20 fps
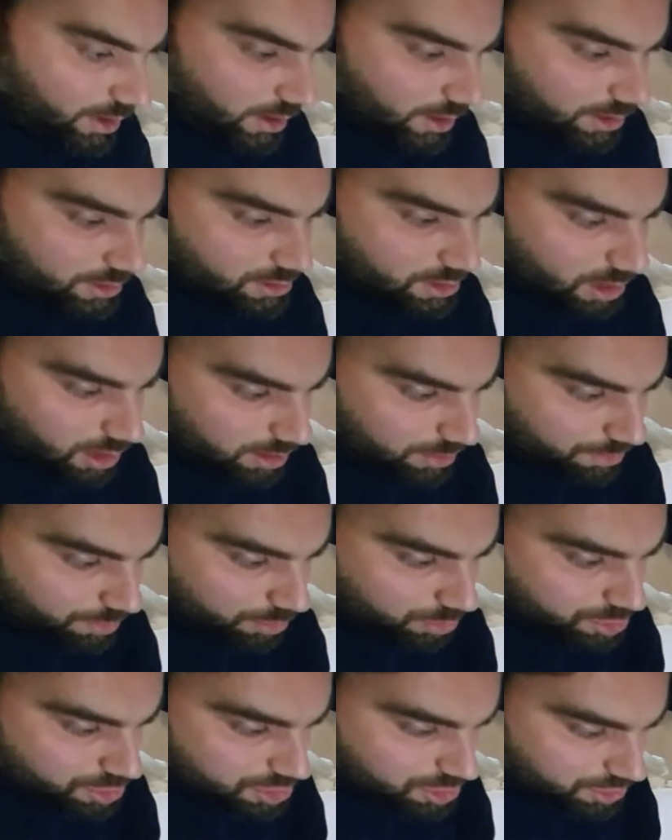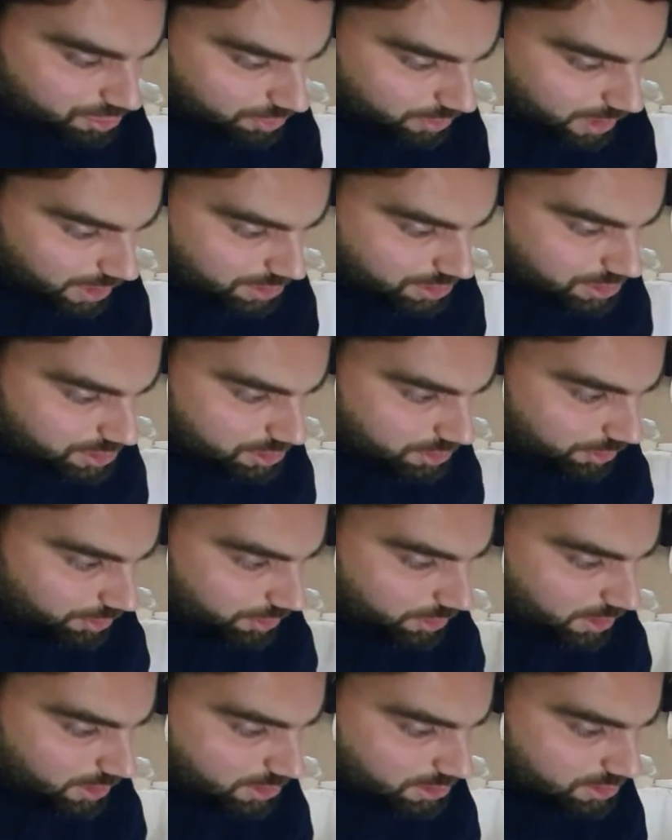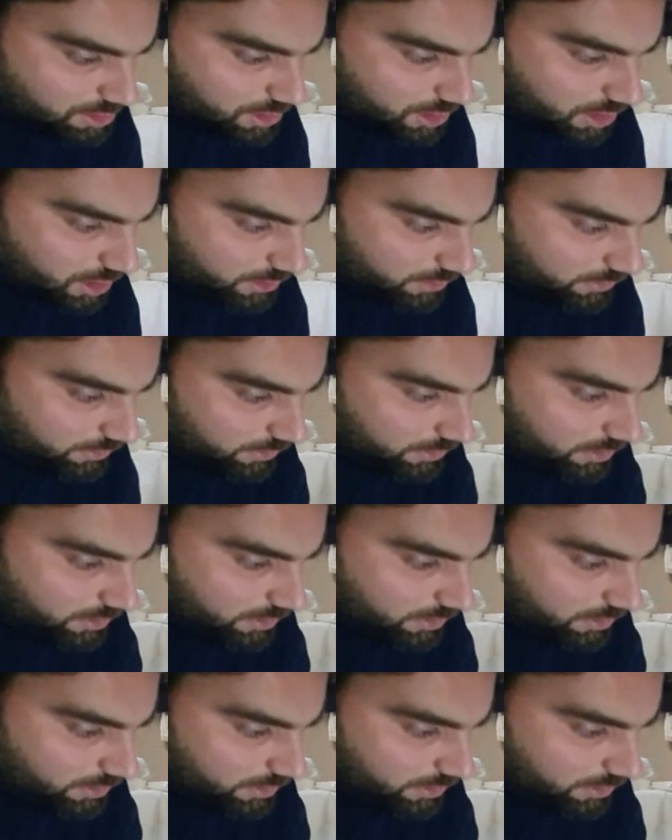It's gonna put stress on the inside,